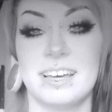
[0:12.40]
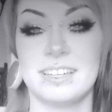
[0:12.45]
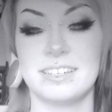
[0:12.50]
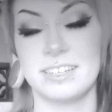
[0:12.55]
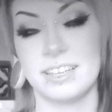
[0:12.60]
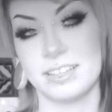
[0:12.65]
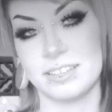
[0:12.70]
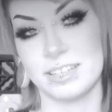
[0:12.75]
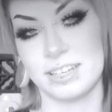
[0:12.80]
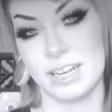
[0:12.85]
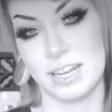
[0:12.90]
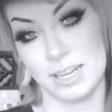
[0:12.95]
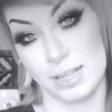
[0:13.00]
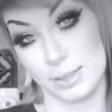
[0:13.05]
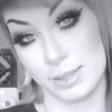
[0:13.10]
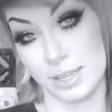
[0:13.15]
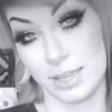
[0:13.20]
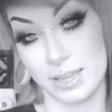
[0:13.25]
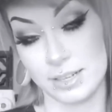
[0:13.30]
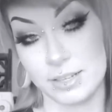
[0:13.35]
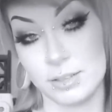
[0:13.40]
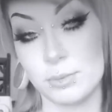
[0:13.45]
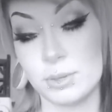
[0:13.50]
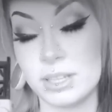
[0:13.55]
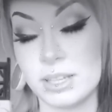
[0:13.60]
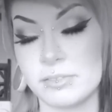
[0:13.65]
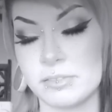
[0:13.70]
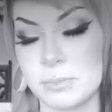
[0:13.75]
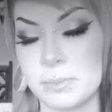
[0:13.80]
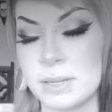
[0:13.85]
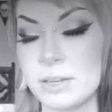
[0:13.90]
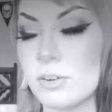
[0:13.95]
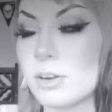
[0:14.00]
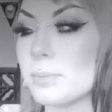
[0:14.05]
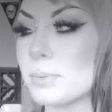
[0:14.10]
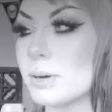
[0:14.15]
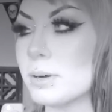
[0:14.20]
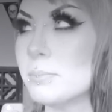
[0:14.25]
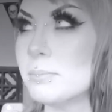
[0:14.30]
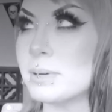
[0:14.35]
Not that anything I do will ever be
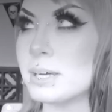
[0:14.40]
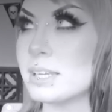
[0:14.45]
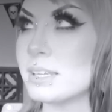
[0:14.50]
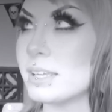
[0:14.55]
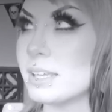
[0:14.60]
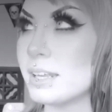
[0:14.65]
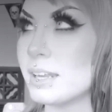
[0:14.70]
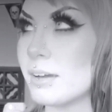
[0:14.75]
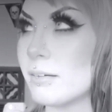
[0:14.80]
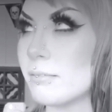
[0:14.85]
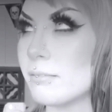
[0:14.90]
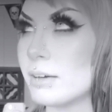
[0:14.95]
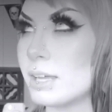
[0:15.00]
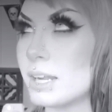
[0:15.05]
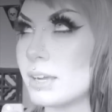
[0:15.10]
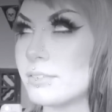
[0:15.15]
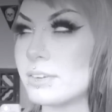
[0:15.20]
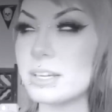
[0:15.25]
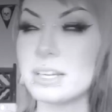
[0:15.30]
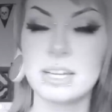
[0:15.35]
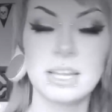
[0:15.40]
normal, but you know, whatever.